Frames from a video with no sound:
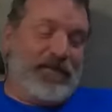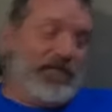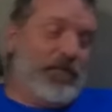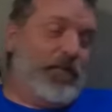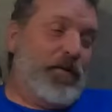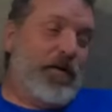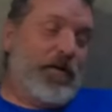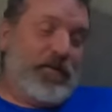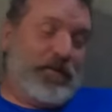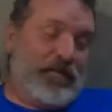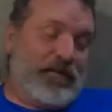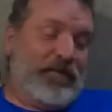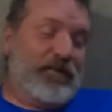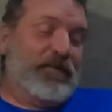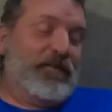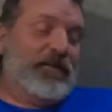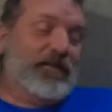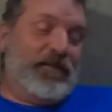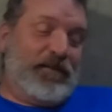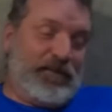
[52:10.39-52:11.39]
You,
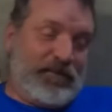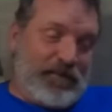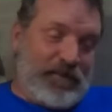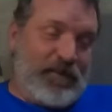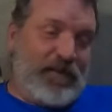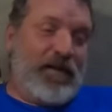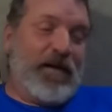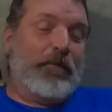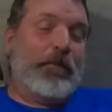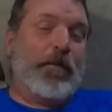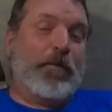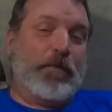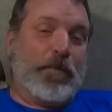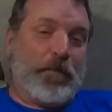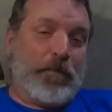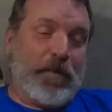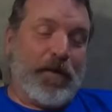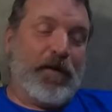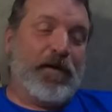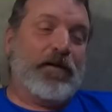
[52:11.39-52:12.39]
you got to be
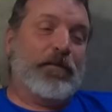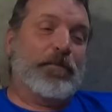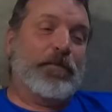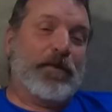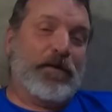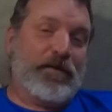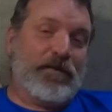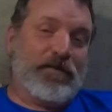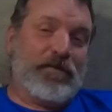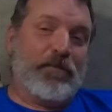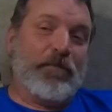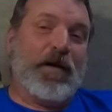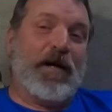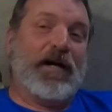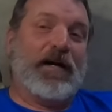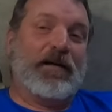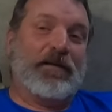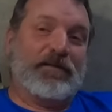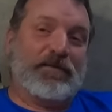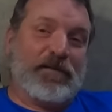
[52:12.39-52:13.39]
prepared to put in some
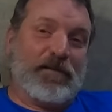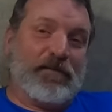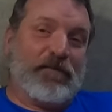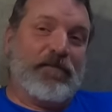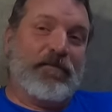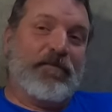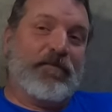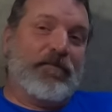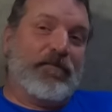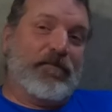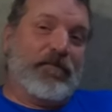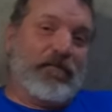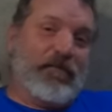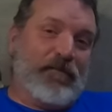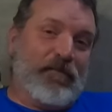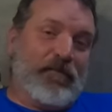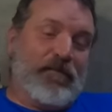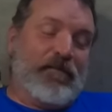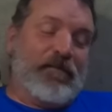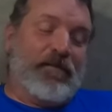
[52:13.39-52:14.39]
miles, though. So. Yeah
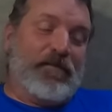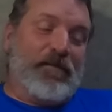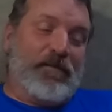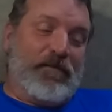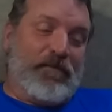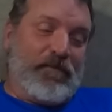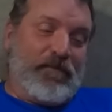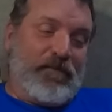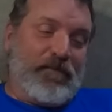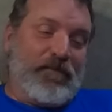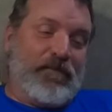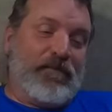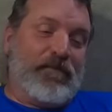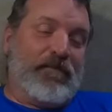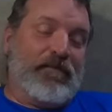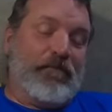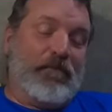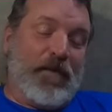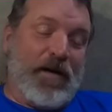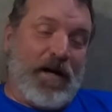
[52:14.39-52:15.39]

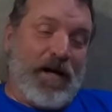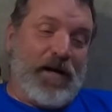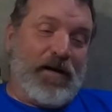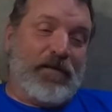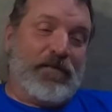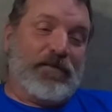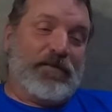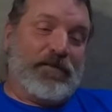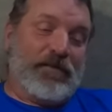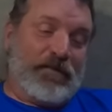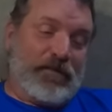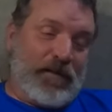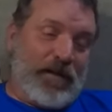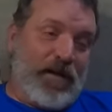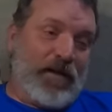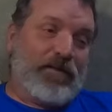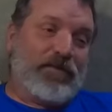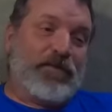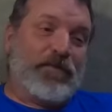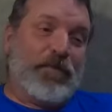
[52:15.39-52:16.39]
miles,
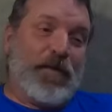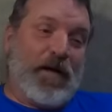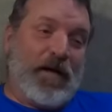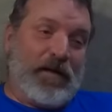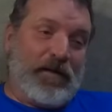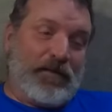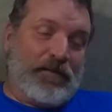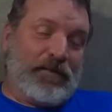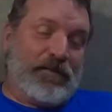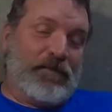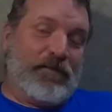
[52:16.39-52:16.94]
lots of miles.